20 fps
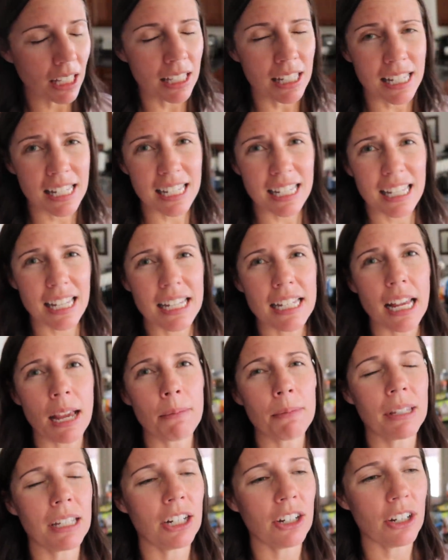This is the
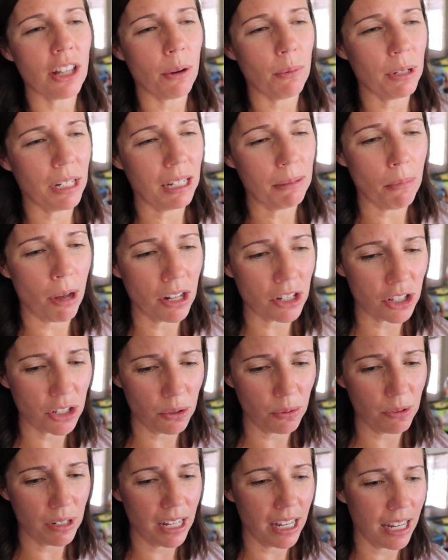time of the year that we need
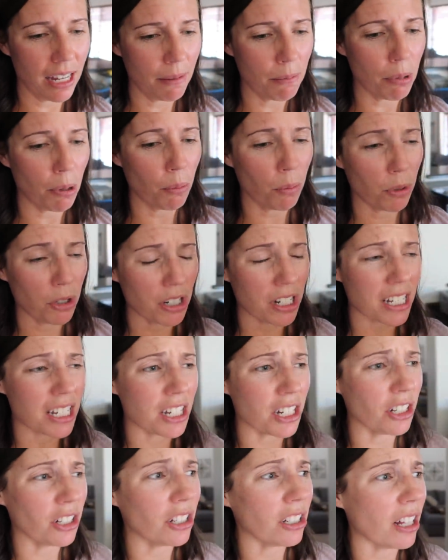monsoon to hit, but we're
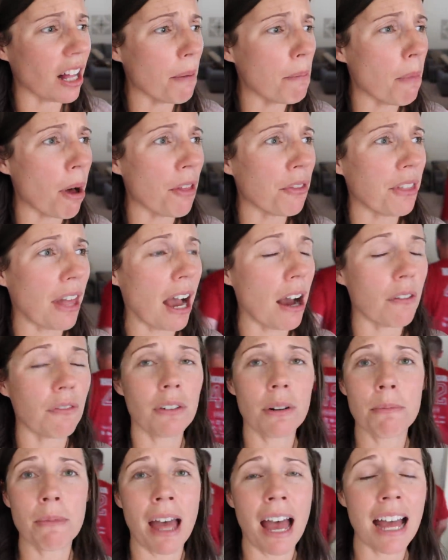still a month out
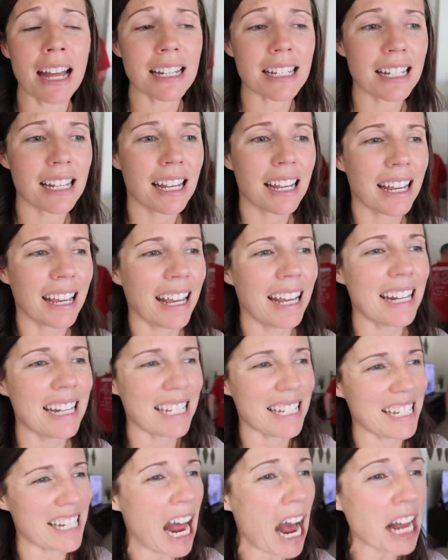from that. It
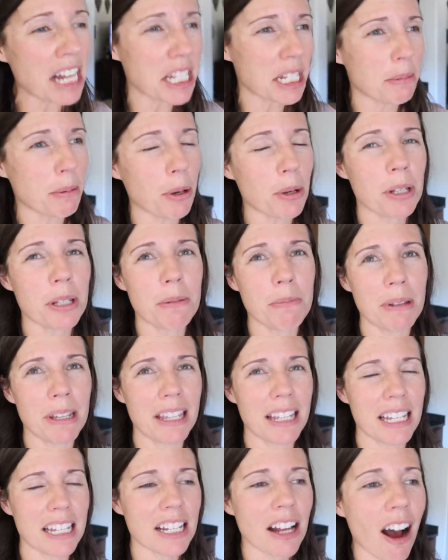is not supposed to be
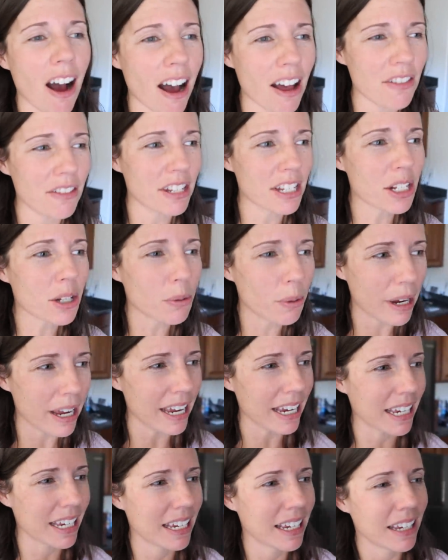this hot, this
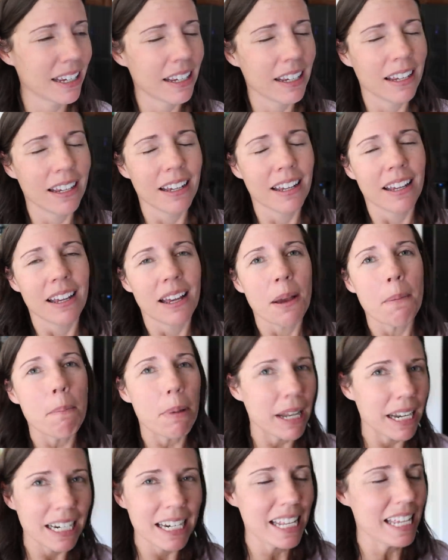quick,
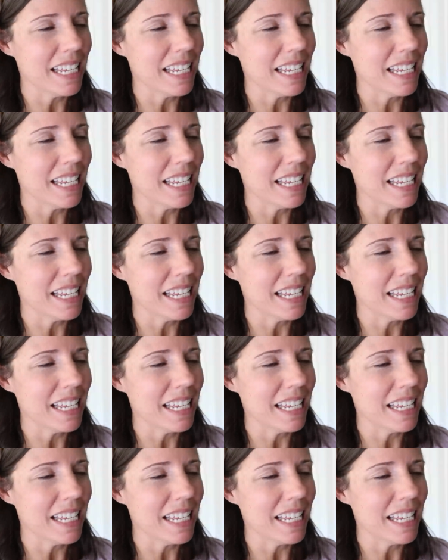but it